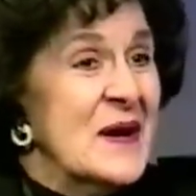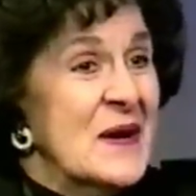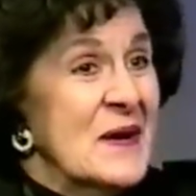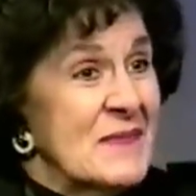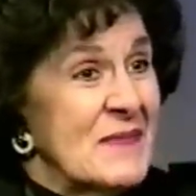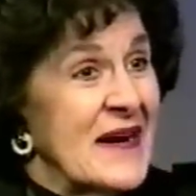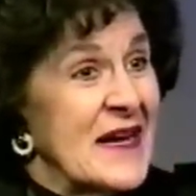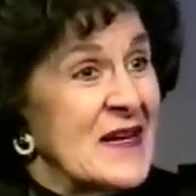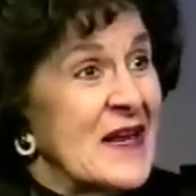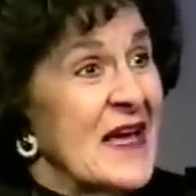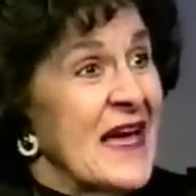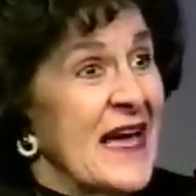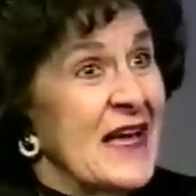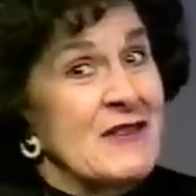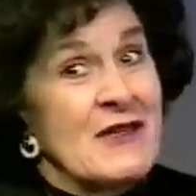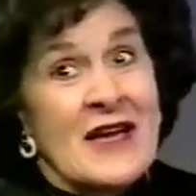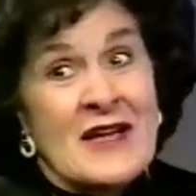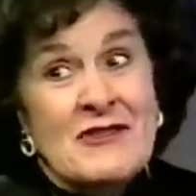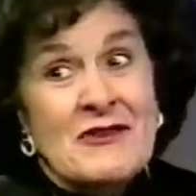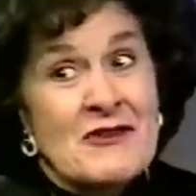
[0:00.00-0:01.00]
But,
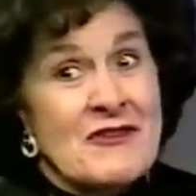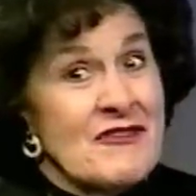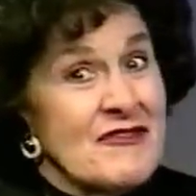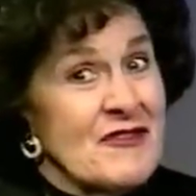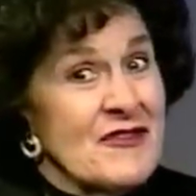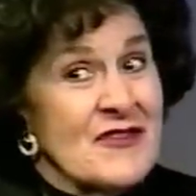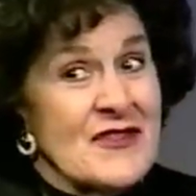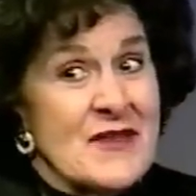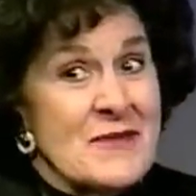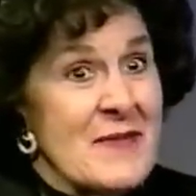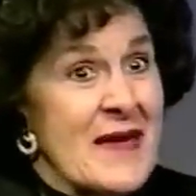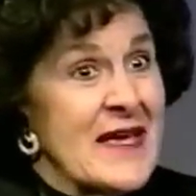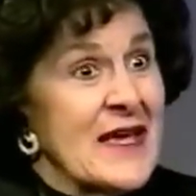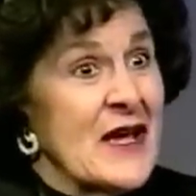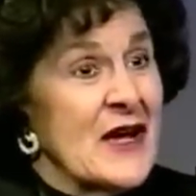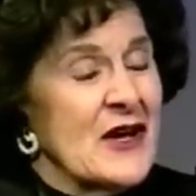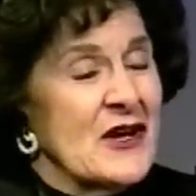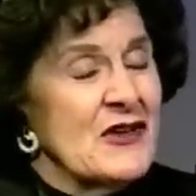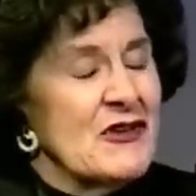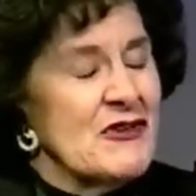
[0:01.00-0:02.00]
and, and you're certainly
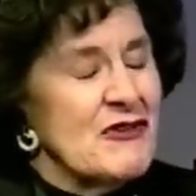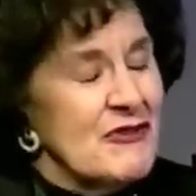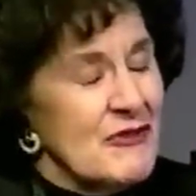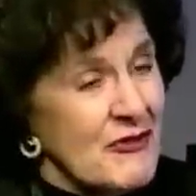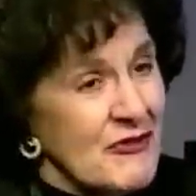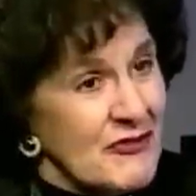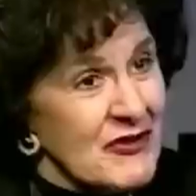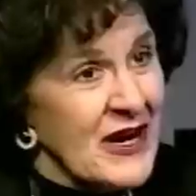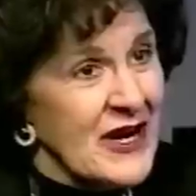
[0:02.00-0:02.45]
making a huge